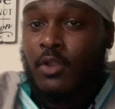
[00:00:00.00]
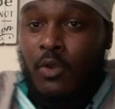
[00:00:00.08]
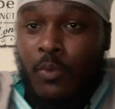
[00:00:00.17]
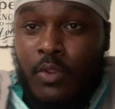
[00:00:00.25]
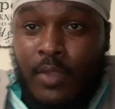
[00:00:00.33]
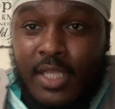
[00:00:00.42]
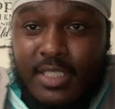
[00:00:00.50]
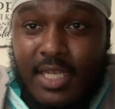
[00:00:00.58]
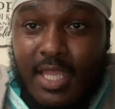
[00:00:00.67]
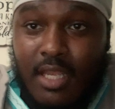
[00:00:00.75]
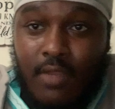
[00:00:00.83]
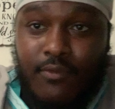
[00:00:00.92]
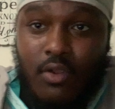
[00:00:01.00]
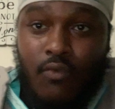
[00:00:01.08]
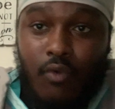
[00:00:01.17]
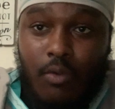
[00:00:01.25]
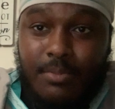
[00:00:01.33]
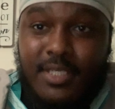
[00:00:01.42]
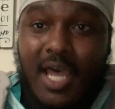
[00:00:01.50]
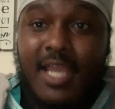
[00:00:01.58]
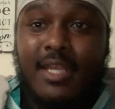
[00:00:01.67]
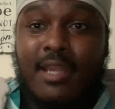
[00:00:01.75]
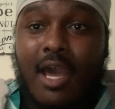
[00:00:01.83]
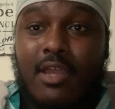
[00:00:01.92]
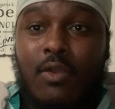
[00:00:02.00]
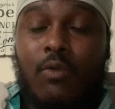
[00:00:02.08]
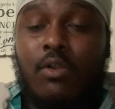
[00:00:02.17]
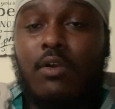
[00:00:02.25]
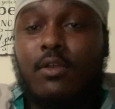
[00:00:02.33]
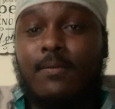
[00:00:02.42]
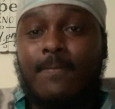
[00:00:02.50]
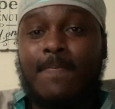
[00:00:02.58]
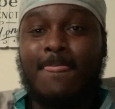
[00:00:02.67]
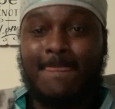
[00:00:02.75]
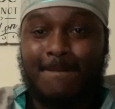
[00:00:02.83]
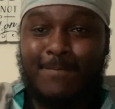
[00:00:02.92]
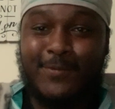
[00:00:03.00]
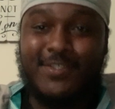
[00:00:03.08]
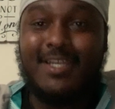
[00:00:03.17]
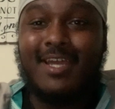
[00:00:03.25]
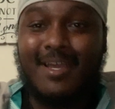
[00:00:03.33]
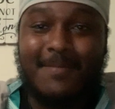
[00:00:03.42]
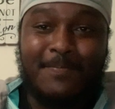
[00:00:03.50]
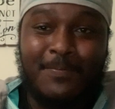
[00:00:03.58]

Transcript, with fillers: when you get to the end of your rope, tie a knot and hold on. You see that?